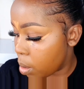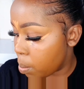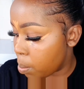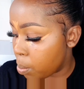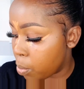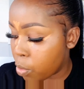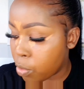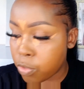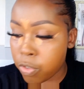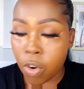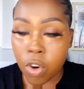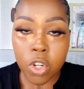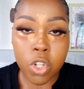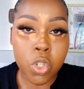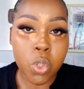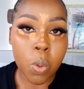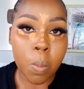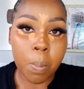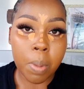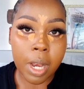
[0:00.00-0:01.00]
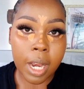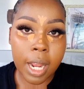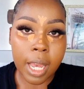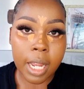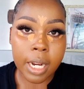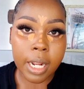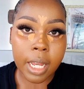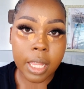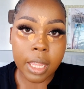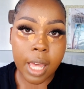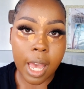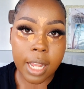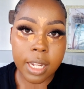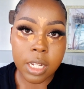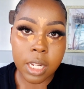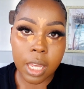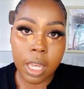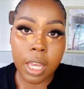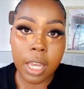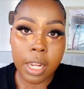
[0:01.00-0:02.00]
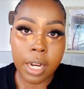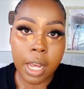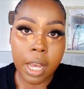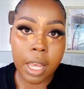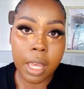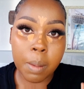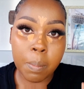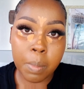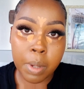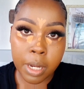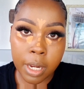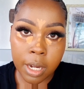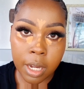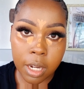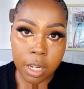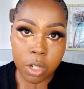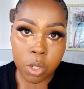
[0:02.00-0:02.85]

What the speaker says: move on to blend that in immediately.